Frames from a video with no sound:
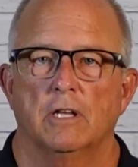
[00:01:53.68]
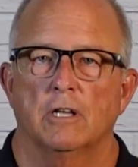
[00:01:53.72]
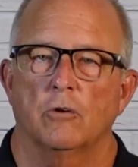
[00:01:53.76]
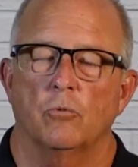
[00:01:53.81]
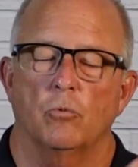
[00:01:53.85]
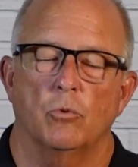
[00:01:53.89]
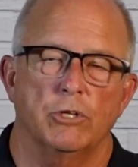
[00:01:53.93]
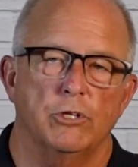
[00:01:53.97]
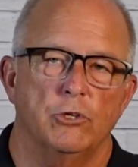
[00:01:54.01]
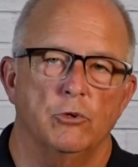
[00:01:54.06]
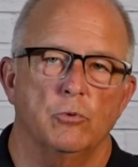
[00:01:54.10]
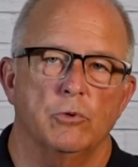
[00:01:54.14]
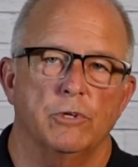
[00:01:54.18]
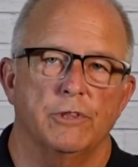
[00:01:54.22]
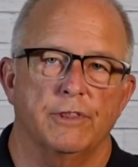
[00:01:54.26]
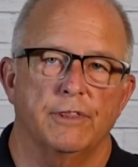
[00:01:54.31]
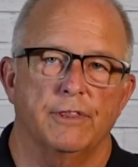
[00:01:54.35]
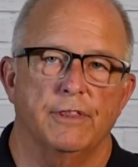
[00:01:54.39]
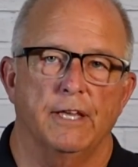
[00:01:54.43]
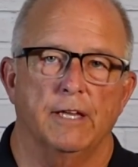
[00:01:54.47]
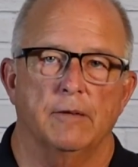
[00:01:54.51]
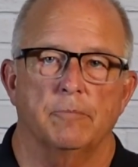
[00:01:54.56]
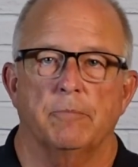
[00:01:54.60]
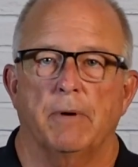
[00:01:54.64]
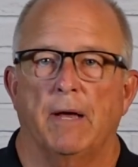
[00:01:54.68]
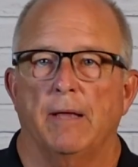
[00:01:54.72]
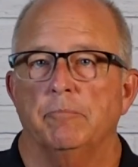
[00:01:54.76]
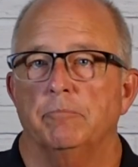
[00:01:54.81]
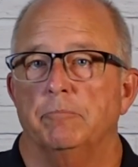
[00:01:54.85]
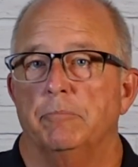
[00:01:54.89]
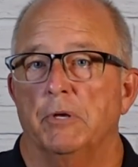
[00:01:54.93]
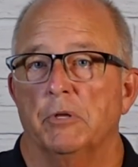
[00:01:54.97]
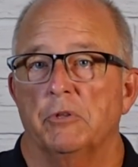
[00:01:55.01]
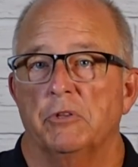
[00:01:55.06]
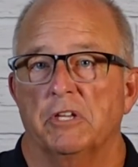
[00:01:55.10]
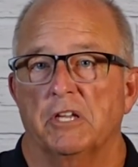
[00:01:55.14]
Well, you would think by
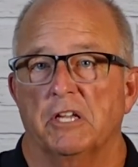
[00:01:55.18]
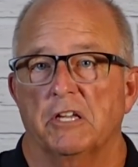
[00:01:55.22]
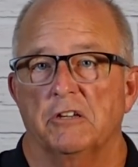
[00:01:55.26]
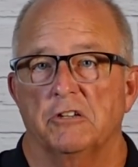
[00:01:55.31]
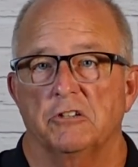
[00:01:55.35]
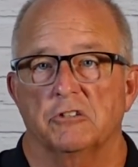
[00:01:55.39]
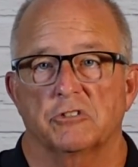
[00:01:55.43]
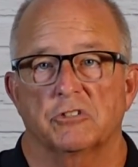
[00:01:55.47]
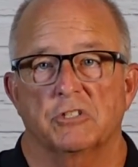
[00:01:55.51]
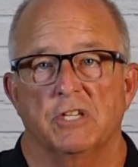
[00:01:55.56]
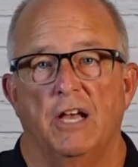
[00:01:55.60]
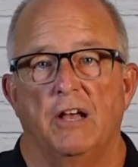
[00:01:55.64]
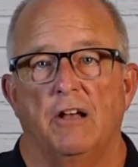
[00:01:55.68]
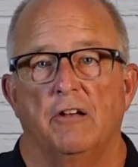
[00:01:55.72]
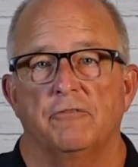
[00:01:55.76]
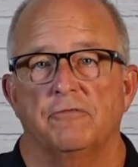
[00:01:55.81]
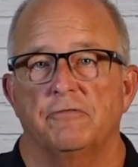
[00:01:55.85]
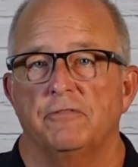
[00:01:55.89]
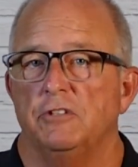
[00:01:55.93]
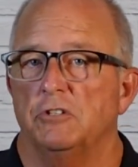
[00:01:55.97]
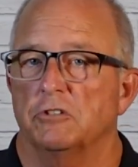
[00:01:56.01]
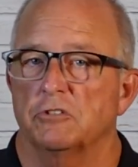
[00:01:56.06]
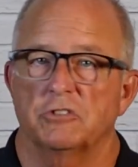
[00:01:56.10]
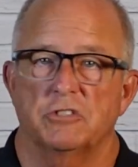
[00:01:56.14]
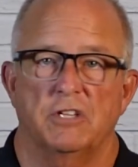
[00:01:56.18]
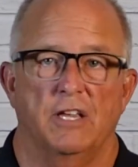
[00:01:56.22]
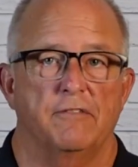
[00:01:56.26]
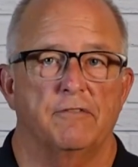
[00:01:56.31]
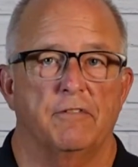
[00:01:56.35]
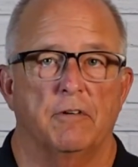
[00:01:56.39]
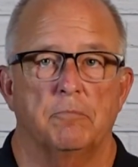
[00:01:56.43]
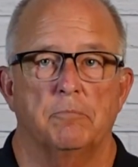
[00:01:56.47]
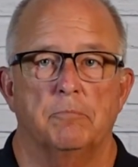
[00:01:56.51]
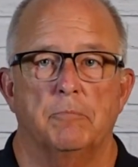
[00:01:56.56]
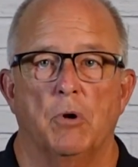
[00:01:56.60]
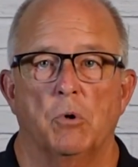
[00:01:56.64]
building it yourself, you'll save
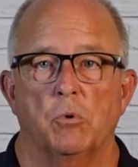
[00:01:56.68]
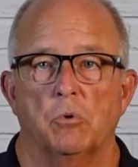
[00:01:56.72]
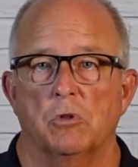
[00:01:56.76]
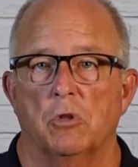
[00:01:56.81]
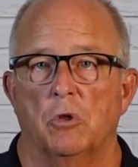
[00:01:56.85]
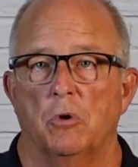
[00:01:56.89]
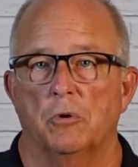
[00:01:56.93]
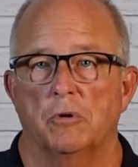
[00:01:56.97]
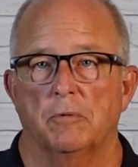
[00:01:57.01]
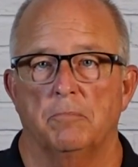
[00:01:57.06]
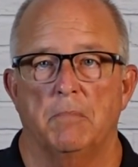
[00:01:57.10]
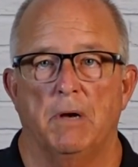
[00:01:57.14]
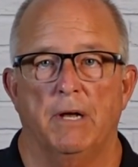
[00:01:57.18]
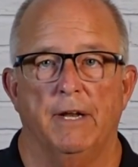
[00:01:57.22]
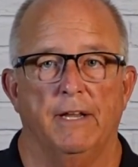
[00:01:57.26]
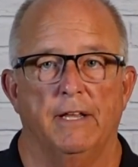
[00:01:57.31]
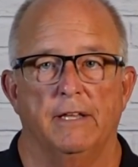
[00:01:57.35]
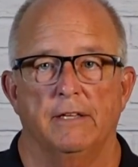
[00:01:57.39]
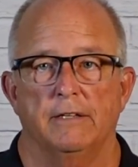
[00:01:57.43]
a boatload of money.